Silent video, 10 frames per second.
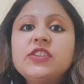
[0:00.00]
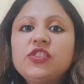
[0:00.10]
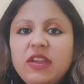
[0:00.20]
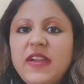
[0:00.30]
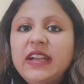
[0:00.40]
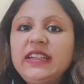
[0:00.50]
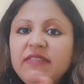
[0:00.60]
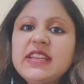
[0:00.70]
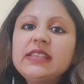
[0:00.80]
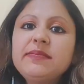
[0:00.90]
So
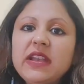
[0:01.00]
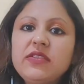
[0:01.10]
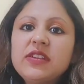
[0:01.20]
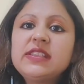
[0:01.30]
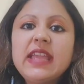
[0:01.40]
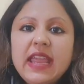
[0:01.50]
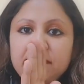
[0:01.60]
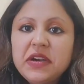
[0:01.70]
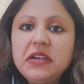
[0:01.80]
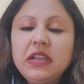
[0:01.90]
effectiveness metrics
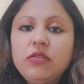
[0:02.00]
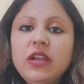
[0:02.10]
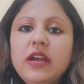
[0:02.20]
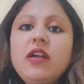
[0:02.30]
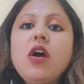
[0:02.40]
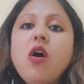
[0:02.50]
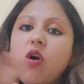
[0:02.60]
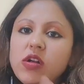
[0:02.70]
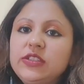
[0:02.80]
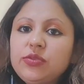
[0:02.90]
in particular
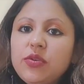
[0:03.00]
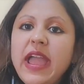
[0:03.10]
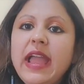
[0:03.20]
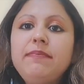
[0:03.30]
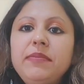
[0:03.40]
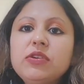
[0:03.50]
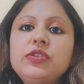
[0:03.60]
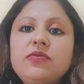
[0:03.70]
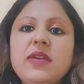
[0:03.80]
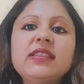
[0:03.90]
also help you
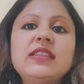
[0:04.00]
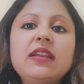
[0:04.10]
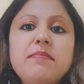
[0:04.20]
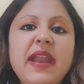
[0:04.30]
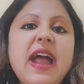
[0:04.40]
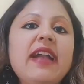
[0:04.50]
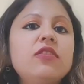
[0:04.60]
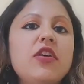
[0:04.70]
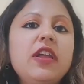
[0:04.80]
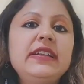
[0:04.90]
strengthen
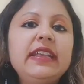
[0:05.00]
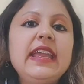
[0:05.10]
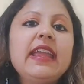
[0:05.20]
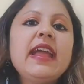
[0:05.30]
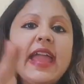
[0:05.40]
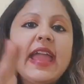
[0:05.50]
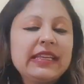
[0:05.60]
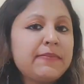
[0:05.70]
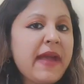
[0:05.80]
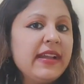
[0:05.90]
brand loyalty,
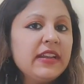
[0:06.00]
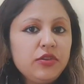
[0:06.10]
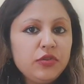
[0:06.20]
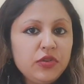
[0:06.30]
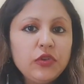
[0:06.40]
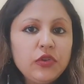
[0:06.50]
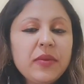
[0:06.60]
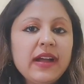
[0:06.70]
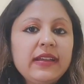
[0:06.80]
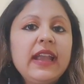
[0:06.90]
expand into new
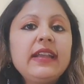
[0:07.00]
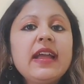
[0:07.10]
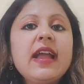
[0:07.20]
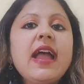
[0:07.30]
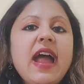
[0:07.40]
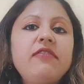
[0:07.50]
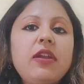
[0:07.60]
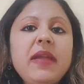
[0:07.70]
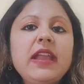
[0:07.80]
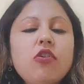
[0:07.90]
market, and
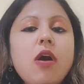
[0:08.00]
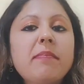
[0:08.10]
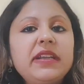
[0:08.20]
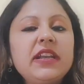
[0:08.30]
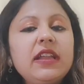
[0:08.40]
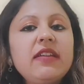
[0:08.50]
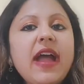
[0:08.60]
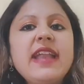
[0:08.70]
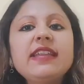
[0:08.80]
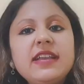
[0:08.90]
remain competitive
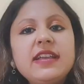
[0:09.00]
and